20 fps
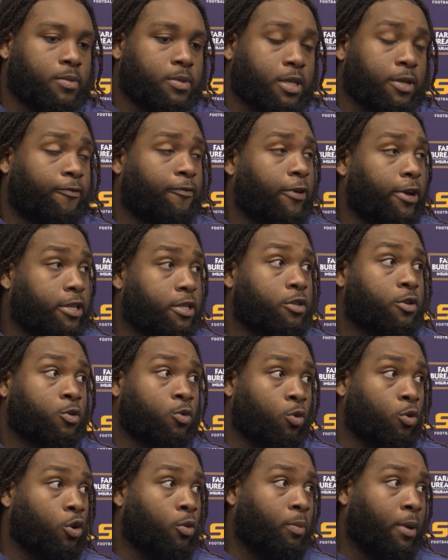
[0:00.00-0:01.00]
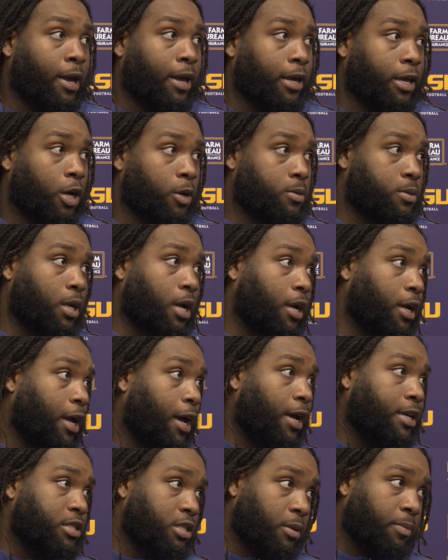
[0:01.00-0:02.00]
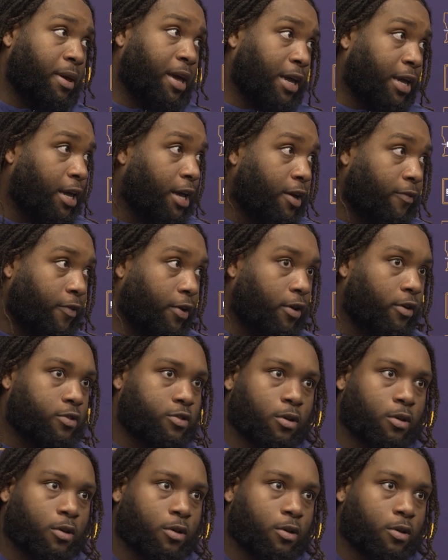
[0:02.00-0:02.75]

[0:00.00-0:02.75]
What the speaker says: affecting the quarterback helps our guys in the back half out.